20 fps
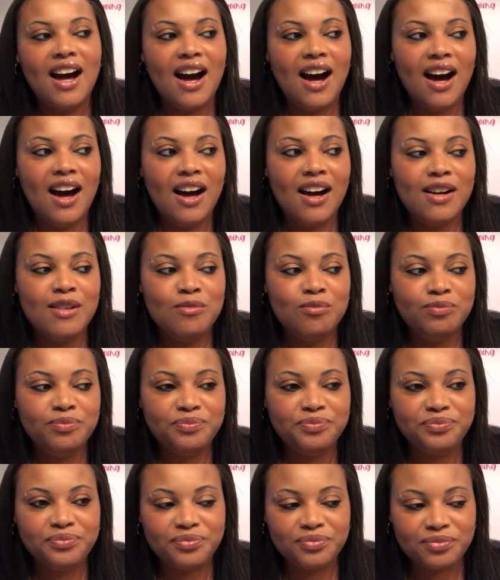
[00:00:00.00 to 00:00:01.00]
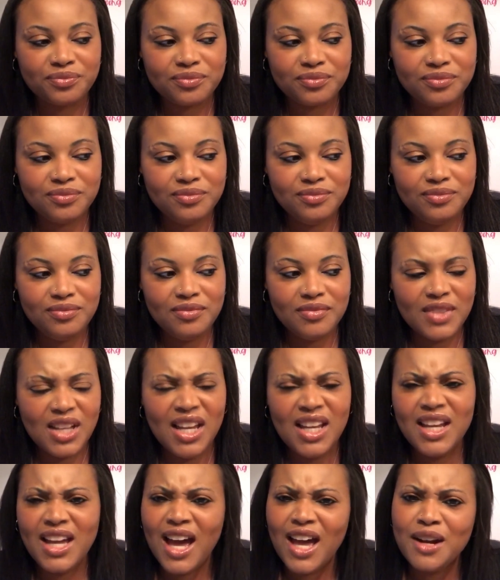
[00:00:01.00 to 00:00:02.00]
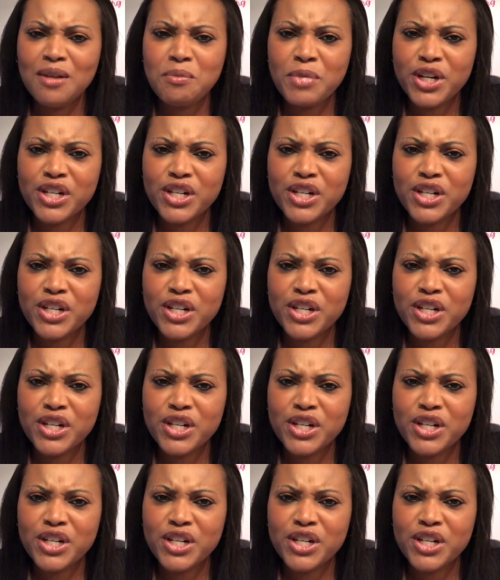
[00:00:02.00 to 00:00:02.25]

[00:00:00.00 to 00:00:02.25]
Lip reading: And he kind of